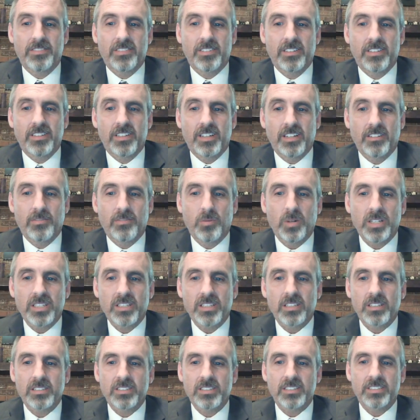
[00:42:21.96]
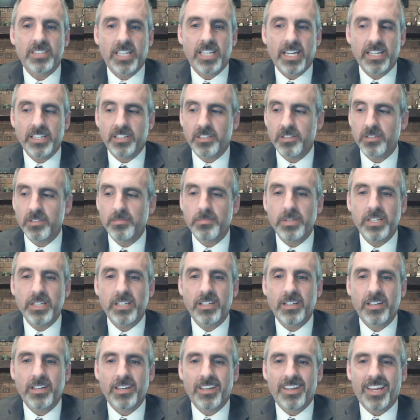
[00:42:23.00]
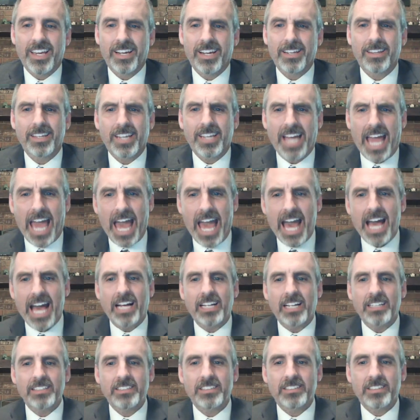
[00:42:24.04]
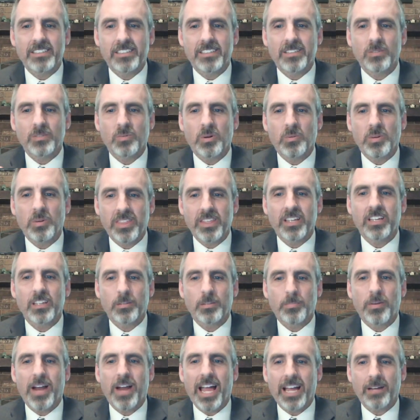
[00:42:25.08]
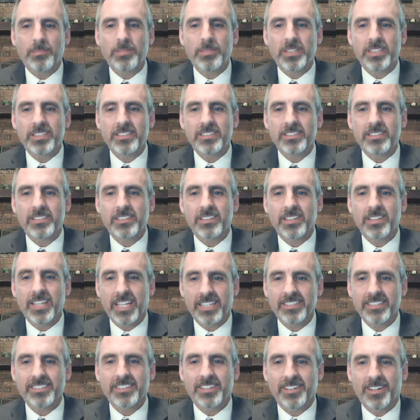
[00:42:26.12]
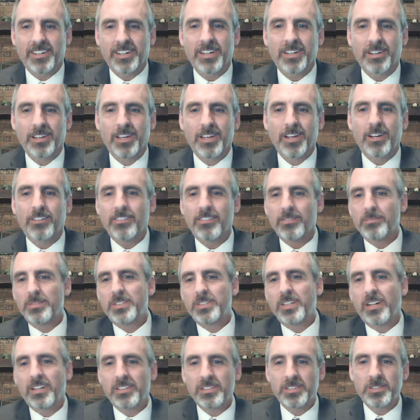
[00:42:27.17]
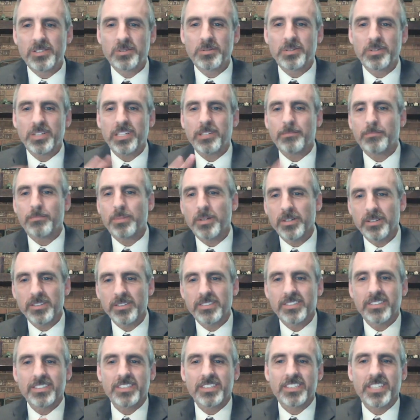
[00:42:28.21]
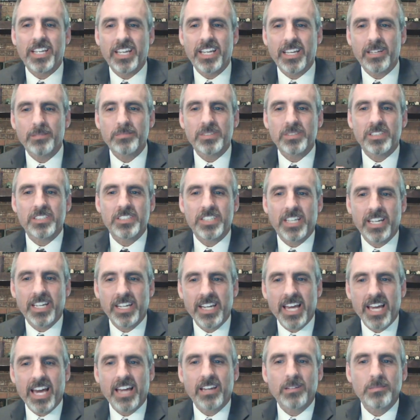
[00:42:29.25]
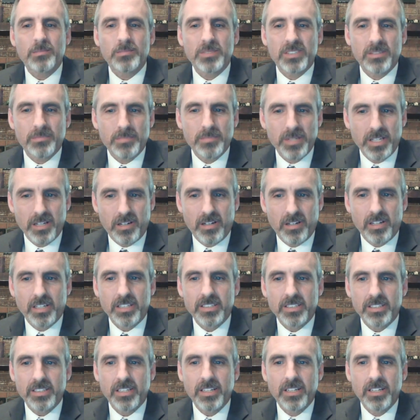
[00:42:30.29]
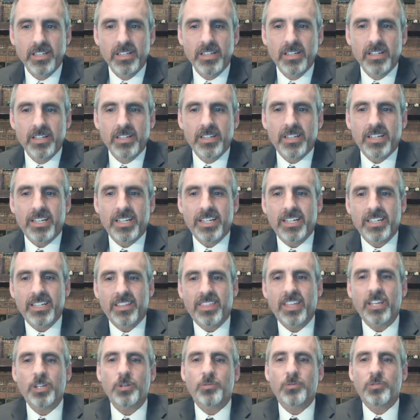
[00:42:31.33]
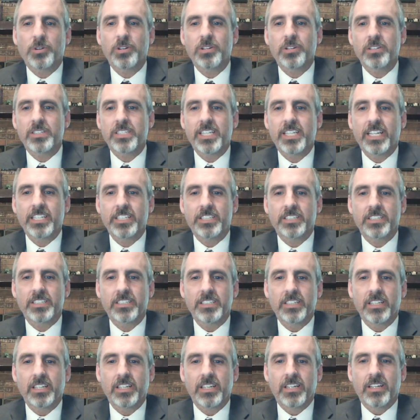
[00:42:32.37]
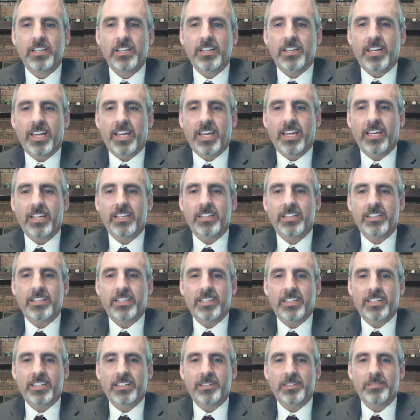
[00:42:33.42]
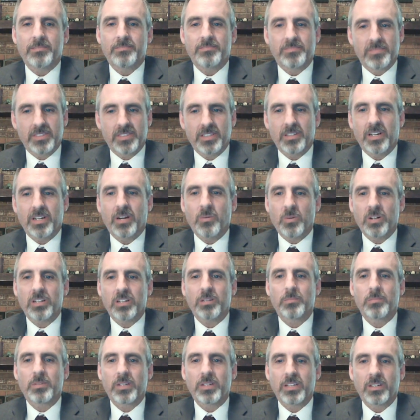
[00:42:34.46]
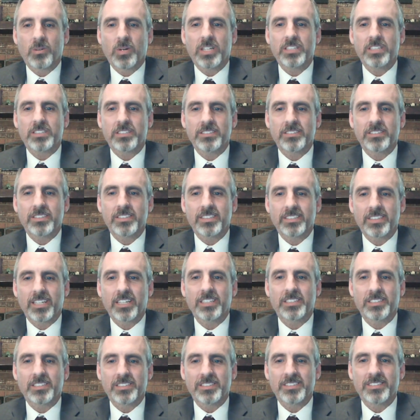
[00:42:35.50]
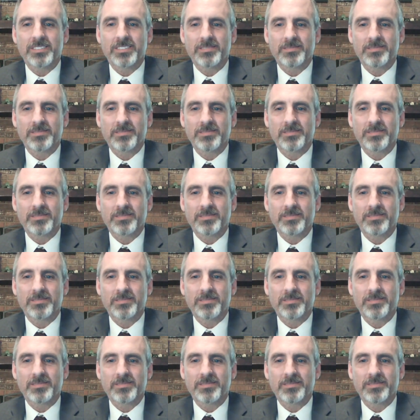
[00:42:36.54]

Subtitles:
what society could be. And I think it adds to what we think of the pragmatist lexicon from John Dewey and Peirce and James and Jane Addams and beyond. Thank you for your attention. And I welcome questions and discussions.